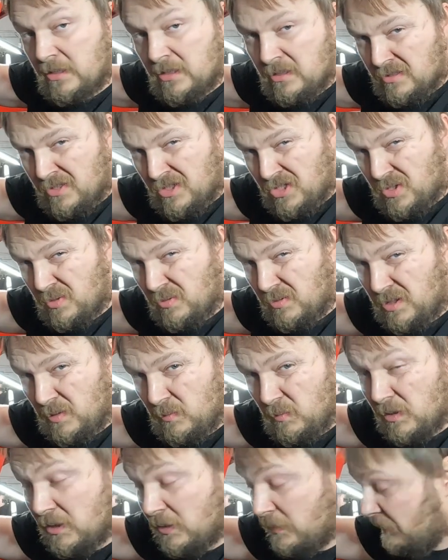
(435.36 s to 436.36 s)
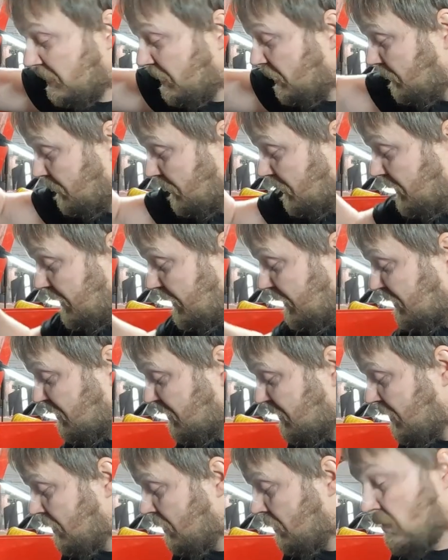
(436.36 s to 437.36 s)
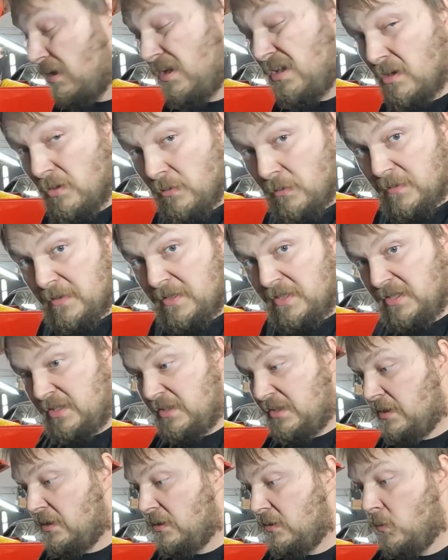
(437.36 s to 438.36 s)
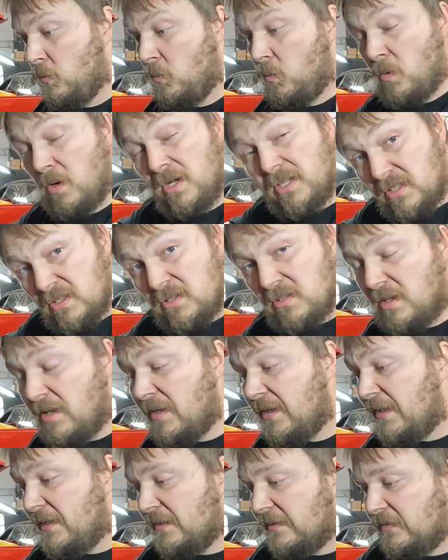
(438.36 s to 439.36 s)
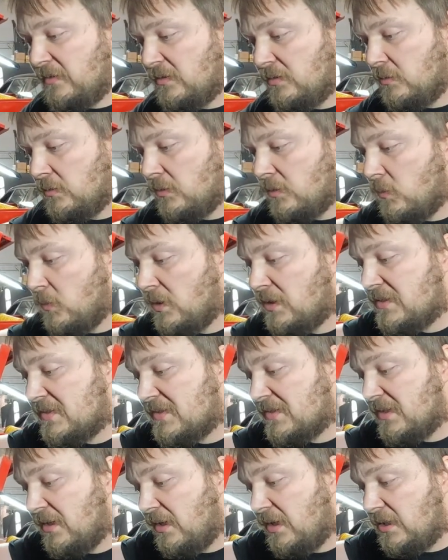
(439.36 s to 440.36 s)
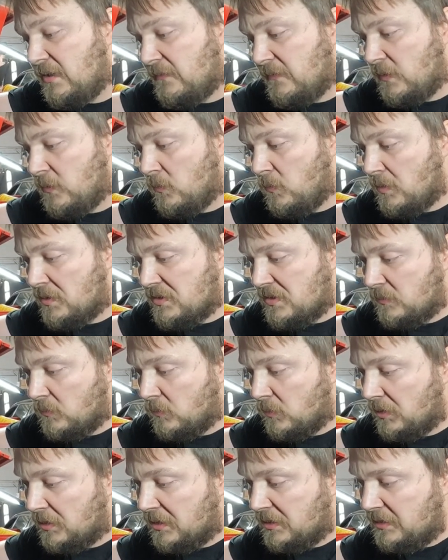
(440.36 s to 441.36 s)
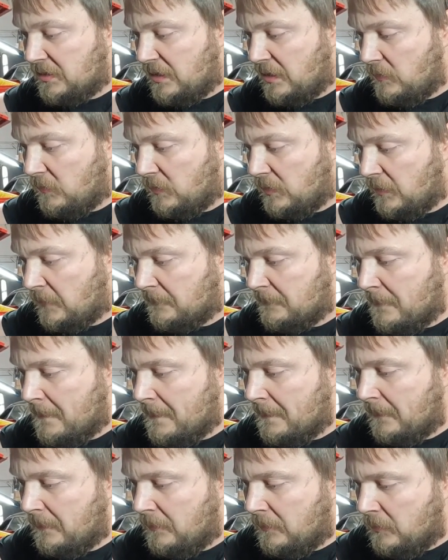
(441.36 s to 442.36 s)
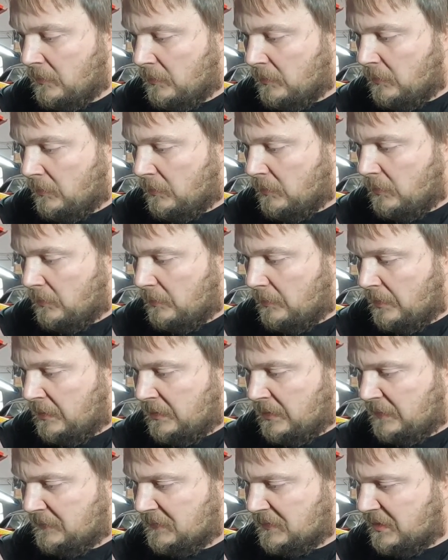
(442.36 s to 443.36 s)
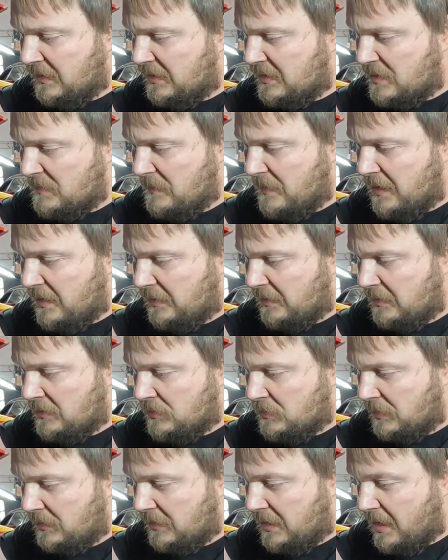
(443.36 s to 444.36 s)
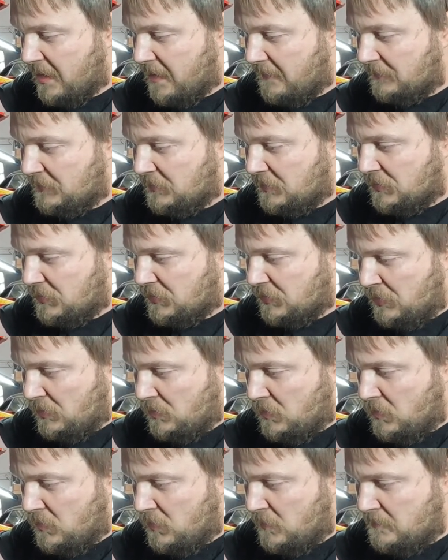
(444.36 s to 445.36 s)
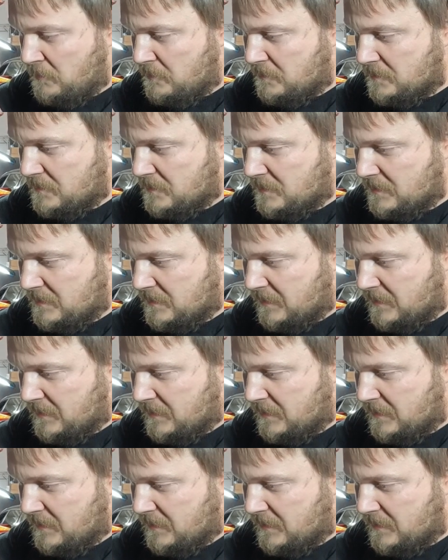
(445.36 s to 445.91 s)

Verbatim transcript: and show you what I mean because the one light, the one side of it wasn't working that well. I'd have to kind of smack it, so I'd have to assume